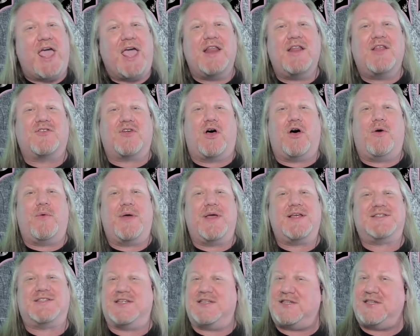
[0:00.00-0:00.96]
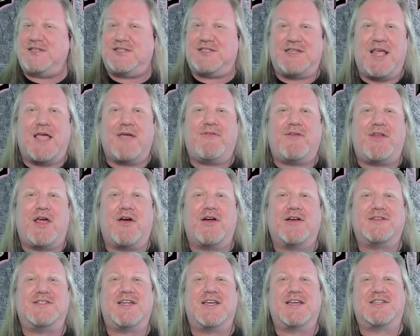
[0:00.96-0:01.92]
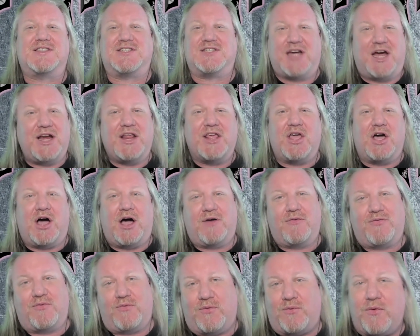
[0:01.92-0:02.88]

And as always, this is David Heretic signing off,